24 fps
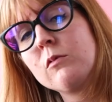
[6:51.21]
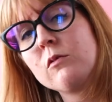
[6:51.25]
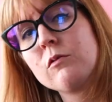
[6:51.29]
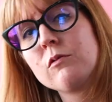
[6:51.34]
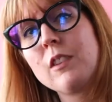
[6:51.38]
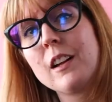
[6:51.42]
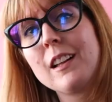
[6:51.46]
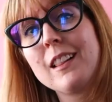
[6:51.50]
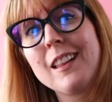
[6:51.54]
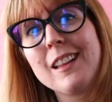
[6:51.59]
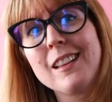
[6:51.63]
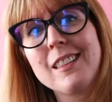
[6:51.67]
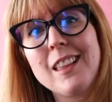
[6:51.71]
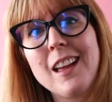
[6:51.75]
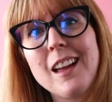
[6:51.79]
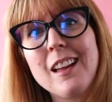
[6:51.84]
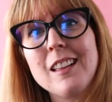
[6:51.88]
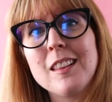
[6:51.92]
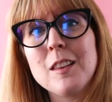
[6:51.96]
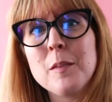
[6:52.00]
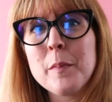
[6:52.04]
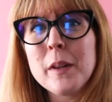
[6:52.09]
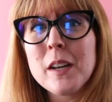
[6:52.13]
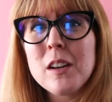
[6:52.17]
right like that
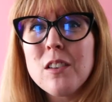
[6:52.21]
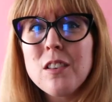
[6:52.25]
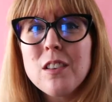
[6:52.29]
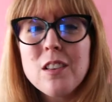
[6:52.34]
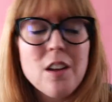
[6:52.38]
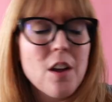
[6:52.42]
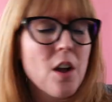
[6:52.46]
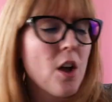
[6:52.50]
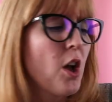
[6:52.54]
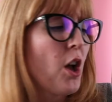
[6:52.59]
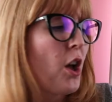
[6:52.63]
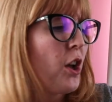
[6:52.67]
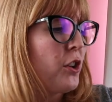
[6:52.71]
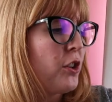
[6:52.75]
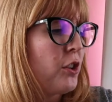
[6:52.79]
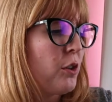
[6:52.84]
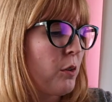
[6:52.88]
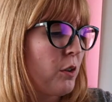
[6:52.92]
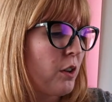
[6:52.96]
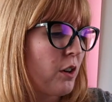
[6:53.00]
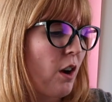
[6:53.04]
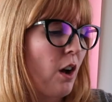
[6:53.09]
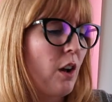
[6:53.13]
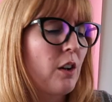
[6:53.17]
in the middle. You could